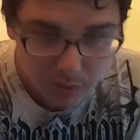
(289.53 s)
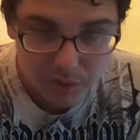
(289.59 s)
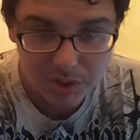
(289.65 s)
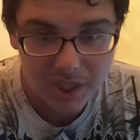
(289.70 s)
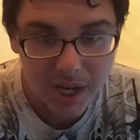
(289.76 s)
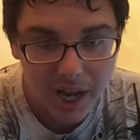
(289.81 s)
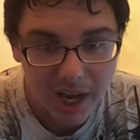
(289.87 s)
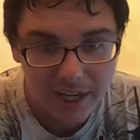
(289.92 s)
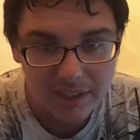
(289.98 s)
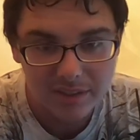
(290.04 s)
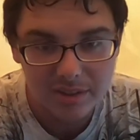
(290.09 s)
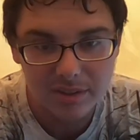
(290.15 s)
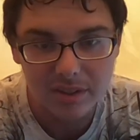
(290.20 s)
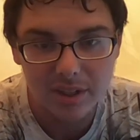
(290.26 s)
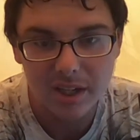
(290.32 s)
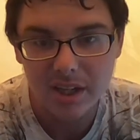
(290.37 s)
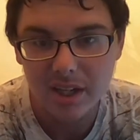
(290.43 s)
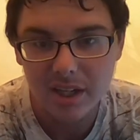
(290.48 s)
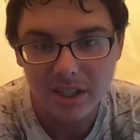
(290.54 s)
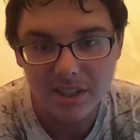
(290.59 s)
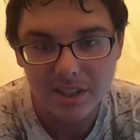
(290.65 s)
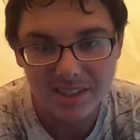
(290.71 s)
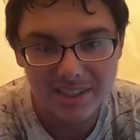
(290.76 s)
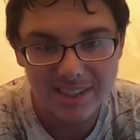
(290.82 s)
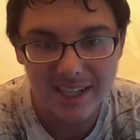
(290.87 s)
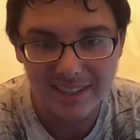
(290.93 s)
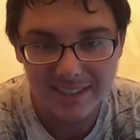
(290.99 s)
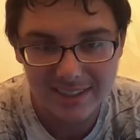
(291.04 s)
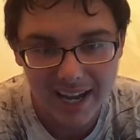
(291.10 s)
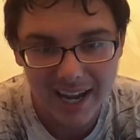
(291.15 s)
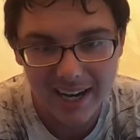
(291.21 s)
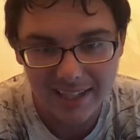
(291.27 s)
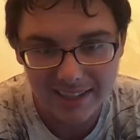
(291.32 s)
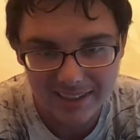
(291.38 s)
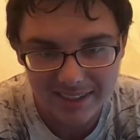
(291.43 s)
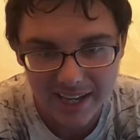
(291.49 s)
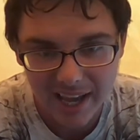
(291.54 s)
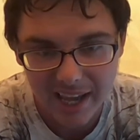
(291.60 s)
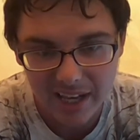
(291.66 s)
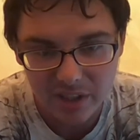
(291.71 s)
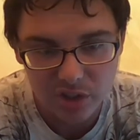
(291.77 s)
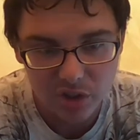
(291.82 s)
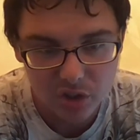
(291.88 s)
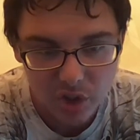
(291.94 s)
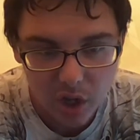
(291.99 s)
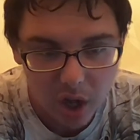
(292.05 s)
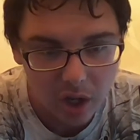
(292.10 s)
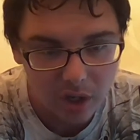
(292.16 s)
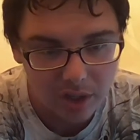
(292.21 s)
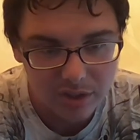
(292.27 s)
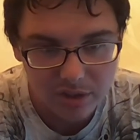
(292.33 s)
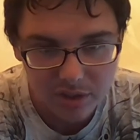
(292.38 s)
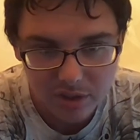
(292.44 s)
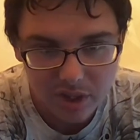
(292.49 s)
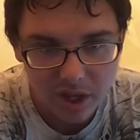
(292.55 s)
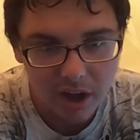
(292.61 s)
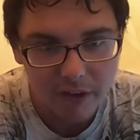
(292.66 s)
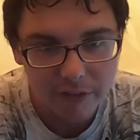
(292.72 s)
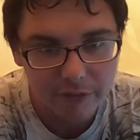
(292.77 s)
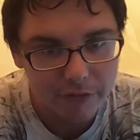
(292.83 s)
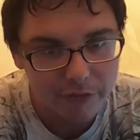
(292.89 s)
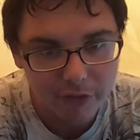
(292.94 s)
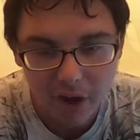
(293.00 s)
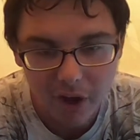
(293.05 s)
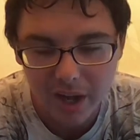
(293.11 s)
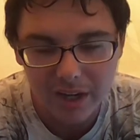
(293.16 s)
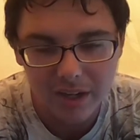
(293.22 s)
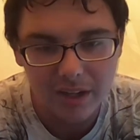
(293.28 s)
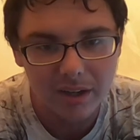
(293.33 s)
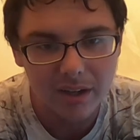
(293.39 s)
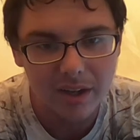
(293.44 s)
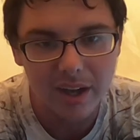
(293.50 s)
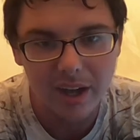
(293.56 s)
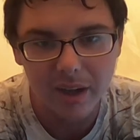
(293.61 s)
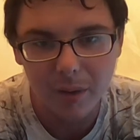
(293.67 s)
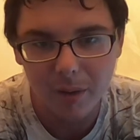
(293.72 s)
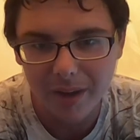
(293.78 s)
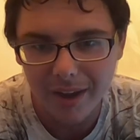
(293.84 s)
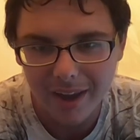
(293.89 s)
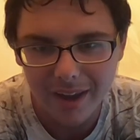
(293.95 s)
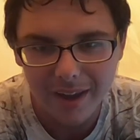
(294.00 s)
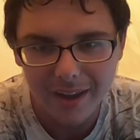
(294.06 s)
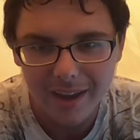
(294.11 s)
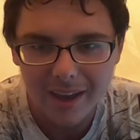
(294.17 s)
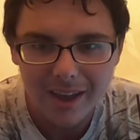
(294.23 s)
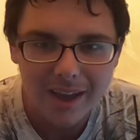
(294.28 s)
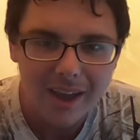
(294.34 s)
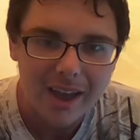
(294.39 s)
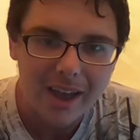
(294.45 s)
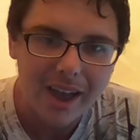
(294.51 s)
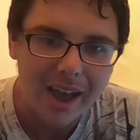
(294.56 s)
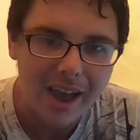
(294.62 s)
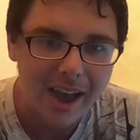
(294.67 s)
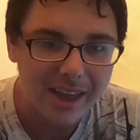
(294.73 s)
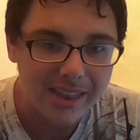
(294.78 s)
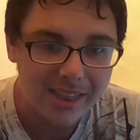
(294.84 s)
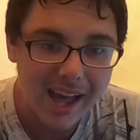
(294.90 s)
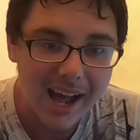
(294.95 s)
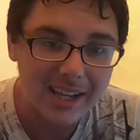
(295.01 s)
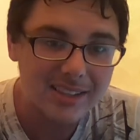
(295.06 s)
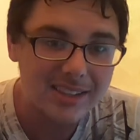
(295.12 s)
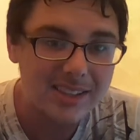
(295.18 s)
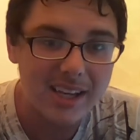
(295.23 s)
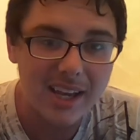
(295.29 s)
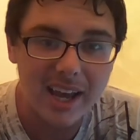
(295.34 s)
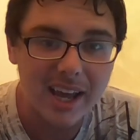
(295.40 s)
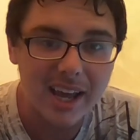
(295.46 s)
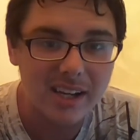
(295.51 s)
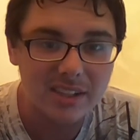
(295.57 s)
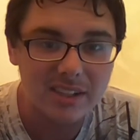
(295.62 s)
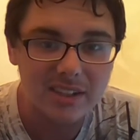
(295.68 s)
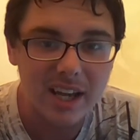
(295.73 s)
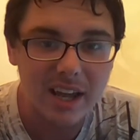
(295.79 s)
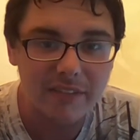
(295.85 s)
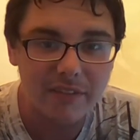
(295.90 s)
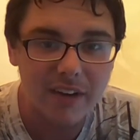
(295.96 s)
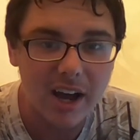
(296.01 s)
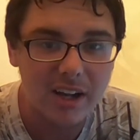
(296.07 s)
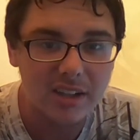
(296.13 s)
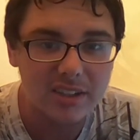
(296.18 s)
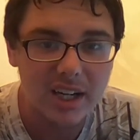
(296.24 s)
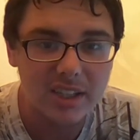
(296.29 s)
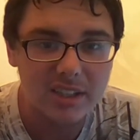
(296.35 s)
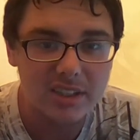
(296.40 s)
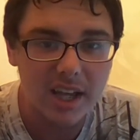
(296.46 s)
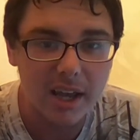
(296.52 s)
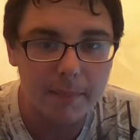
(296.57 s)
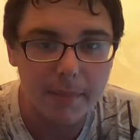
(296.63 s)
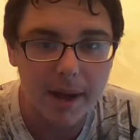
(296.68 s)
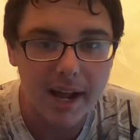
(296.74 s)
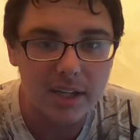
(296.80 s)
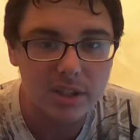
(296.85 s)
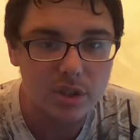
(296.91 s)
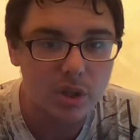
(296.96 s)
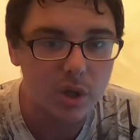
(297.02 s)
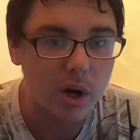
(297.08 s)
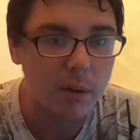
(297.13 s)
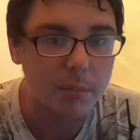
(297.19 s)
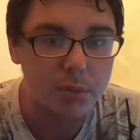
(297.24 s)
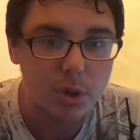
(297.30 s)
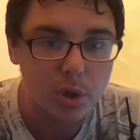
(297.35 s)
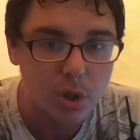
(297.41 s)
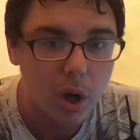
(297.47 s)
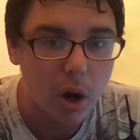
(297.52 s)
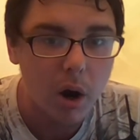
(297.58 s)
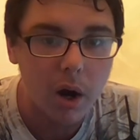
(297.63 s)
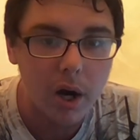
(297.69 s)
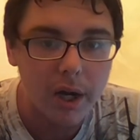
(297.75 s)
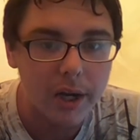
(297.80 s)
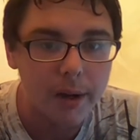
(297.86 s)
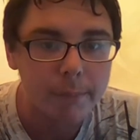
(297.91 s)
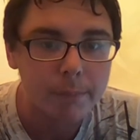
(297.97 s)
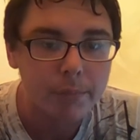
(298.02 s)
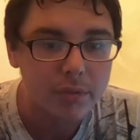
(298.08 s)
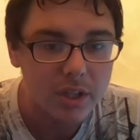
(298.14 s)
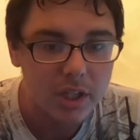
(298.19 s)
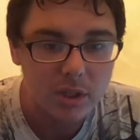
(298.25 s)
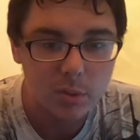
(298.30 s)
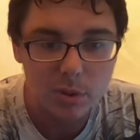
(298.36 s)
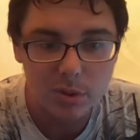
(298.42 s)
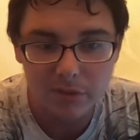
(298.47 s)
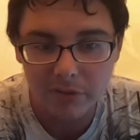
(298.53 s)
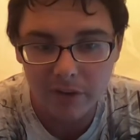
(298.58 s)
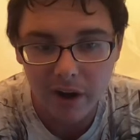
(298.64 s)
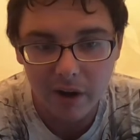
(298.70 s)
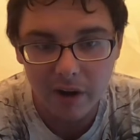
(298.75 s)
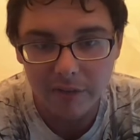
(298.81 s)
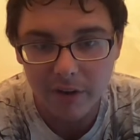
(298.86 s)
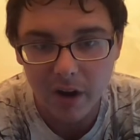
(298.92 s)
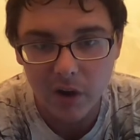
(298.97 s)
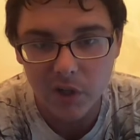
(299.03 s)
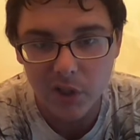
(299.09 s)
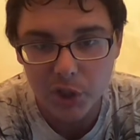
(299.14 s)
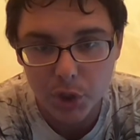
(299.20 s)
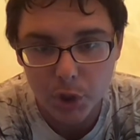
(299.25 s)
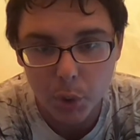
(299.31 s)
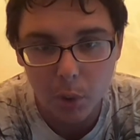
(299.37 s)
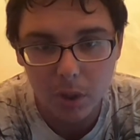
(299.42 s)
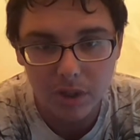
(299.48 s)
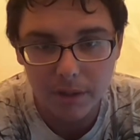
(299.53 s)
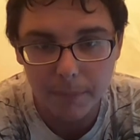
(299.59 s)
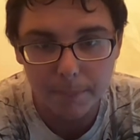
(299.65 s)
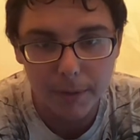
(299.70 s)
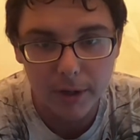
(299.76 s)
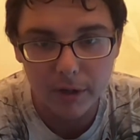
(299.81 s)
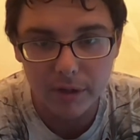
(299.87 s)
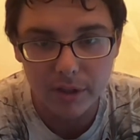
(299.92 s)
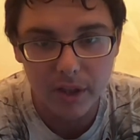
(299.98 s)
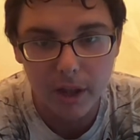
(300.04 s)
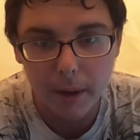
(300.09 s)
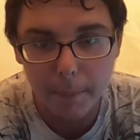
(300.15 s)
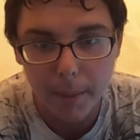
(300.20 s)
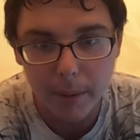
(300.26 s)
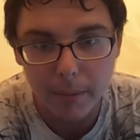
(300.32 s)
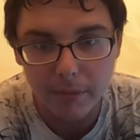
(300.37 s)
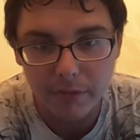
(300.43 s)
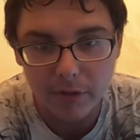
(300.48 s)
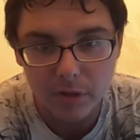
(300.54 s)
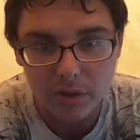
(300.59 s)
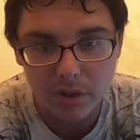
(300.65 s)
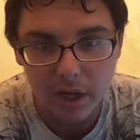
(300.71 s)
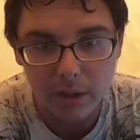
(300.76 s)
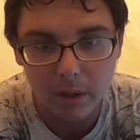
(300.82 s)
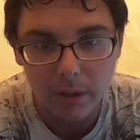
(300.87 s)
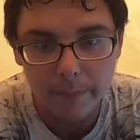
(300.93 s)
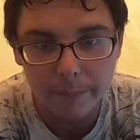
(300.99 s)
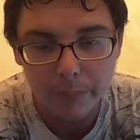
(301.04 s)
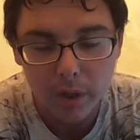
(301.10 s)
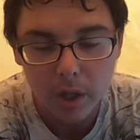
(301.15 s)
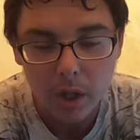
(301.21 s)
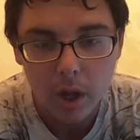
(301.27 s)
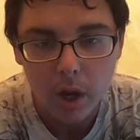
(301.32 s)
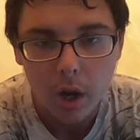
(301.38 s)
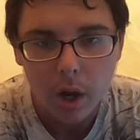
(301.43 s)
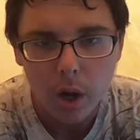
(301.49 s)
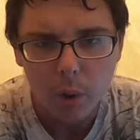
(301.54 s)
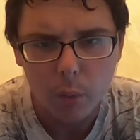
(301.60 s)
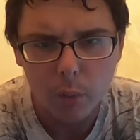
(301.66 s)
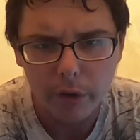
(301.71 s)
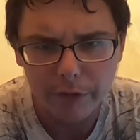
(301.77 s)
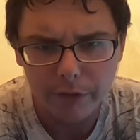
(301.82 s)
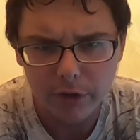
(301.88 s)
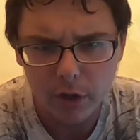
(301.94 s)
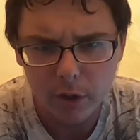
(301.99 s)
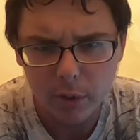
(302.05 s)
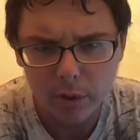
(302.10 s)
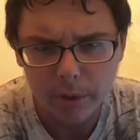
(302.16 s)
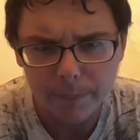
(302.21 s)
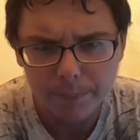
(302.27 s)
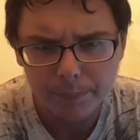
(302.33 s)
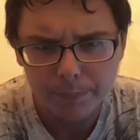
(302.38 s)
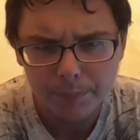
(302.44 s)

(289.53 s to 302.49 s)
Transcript: was nice. 6 out of 10. Solid stuff. Fun. And that's the end of St. Valentine's Day Massacre. I'm sorry, this was very, very short compared to the other pay-per-views I reviewed.